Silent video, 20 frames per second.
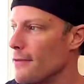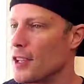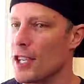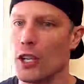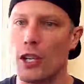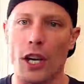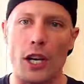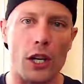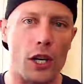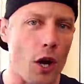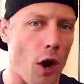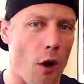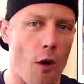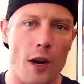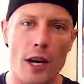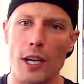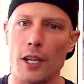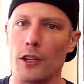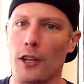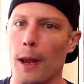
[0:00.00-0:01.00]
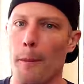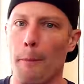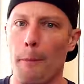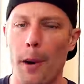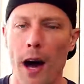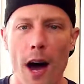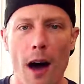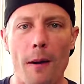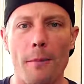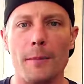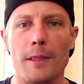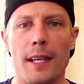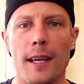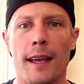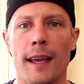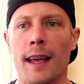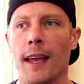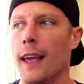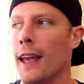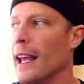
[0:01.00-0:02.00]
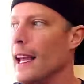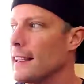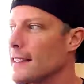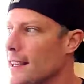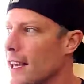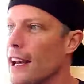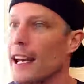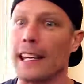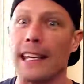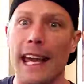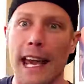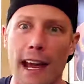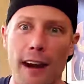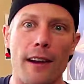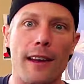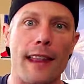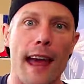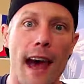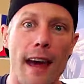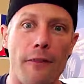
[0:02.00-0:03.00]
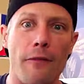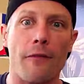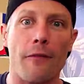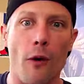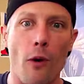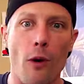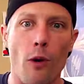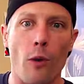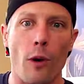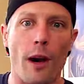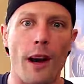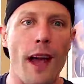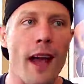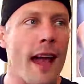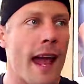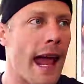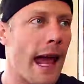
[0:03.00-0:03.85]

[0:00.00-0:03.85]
and you get going and you get pumped, it's going to carry that forward.